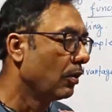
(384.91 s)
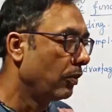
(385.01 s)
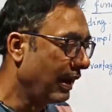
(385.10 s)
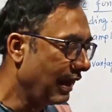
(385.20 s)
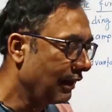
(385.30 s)

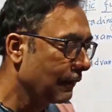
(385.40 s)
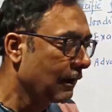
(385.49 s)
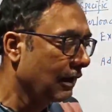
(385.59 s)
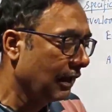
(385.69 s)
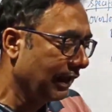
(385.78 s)

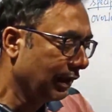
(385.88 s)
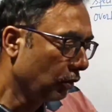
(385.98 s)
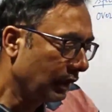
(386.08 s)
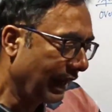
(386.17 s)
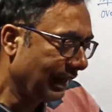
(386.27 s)
where
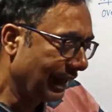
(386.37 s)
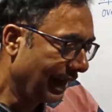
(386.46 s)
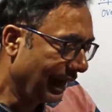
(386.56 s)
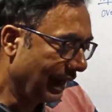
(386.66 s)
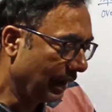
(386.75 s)
you can
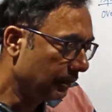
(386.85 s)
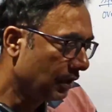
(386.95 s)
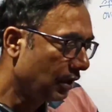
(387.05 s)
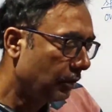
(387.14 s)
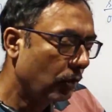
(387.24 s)

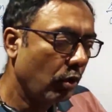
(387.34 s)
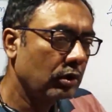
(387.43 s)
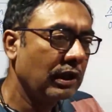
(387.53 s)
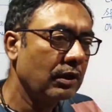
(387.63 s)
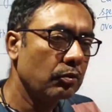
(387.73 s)
have
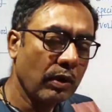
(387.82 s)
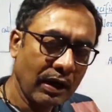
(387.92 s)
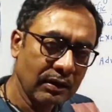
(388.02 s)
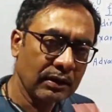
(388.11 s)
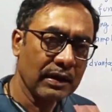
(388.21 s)
more than
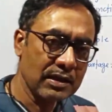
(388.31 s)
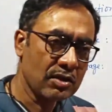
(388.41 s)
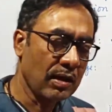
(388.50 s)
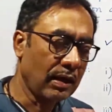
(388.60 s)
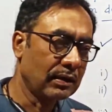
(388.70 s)
one
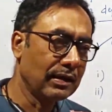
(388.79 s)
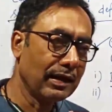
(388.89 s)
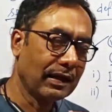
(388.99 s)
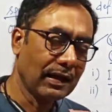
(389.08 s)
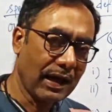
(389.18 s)
constructor
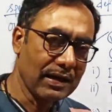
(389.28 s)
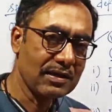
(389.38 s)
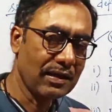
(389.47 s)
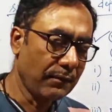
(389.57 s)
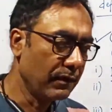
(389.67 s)
in a
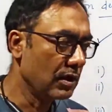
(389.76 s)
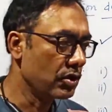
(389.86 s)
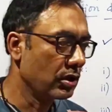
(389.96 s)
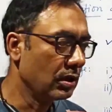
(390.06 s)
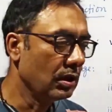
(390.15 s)
class
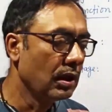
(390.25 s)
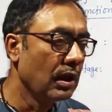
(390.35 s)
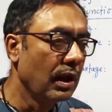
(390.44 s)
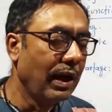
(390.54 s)
definition